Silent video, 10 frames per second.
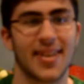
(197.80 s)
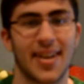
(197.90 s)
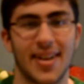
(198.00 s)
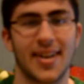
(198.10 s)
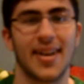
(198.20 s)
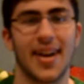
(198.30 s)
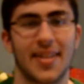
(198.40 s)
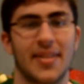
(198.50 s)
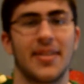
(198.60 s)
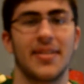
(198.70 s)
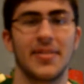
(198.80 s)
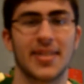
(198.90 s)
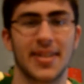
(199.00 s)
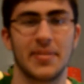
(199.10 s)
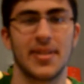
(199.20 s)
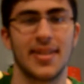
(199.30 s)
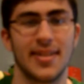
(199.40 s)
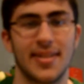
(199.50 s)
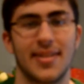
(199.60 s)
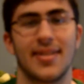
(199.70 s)
I thought it was going to
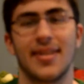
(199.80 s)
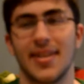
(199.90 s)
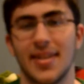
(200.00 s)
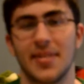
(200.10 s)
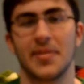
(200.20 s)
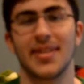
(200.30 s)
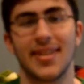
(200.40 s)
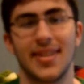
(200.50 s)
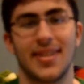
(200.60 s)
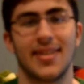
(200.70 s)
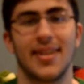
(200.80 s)
be really